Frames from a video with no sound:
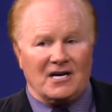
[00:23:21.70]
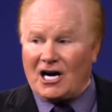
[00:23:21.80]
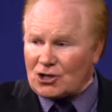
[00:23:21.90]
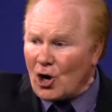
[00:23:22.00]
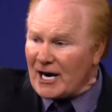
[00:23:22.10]

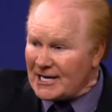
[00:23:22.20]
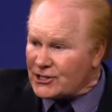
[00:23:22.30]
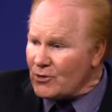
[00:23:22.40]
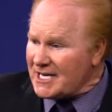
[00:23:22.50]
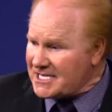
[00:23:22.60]
according
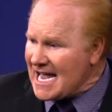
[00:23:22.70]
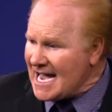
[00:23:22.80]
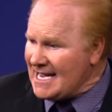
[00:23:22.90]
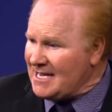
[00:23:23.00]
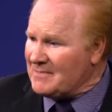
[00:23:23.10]
to his
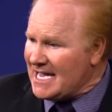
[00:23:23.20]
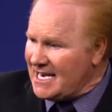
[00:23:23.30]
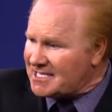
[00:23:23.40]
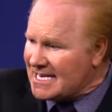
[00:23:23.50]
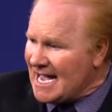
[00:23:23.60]
name, in
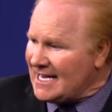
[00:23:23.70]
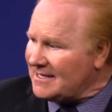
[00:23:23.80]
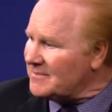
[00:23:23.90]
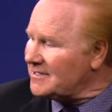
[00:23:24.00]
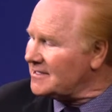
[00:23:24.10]
his
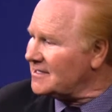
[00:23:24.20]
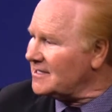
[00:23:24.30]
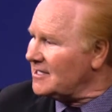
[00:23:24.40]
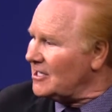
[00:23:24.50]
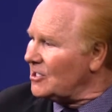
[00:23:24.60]
name.
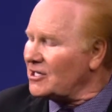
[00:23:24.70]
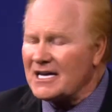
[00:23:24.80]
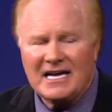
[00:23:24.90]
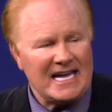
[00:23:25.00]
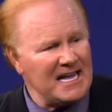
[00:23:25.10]
Look,
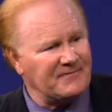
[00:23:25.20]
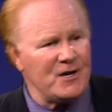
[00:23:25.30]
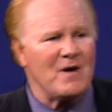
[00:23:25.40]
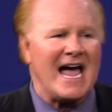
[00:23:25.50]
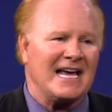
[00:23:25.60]
if
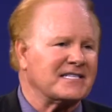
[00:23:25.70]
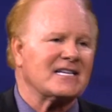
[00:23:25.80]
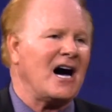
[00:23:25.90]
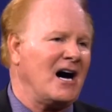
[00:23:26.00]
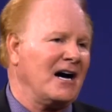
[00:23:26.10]
you ask
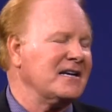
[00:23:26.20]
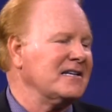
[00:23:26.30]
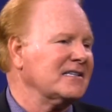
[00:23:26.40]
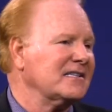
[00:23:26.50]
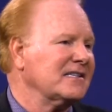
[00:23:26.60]
God
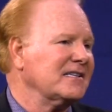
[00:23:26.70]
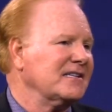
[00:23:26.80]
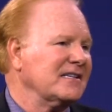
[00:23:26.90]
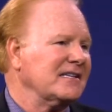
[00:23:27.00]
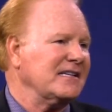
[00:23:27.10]

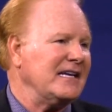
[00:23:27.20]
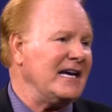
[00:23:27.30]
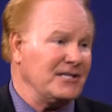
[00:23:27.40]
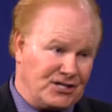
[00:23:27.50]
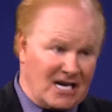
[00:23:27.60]

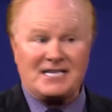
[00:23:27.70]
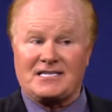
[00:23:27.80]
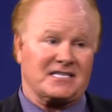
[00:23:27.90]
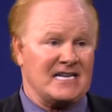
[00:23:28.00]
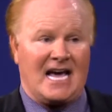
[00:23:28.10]
in
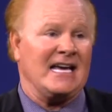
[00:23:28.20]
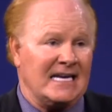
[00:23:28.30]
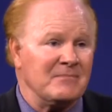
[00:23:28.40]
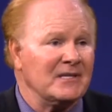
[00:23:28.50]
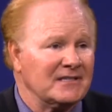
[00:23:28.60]
Jesus'
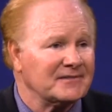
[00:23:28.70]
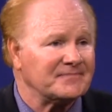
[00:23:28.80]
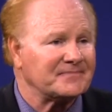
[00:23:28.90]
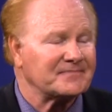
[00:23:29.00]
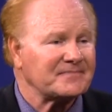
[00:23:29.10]
name,
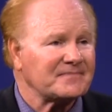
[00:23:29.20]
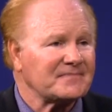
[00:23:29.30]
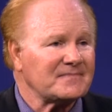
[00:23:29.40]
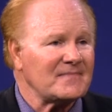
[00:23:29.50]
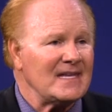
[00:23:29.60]

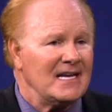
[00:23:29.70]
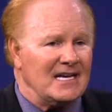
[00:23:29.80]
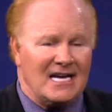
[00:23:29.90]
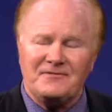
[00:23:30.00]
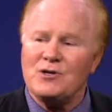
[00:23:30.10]

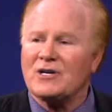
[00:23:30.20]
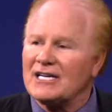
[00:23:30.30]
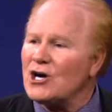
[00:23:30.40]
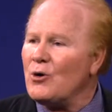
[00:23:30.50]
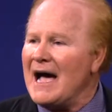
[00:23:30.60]
if you can
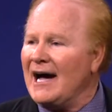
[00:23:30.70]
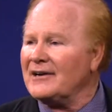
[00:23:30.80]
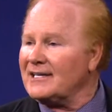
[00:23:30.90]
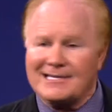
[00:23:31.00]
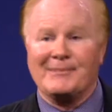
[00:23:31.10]
go
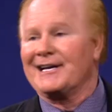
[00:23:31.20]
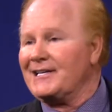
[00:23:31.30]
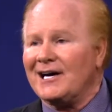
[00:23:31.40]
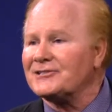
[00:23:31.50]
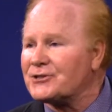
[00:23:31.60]
out and commit
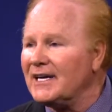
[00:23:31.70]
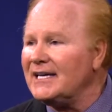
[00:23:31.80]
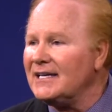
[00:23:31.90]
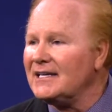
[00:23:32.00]
adultery,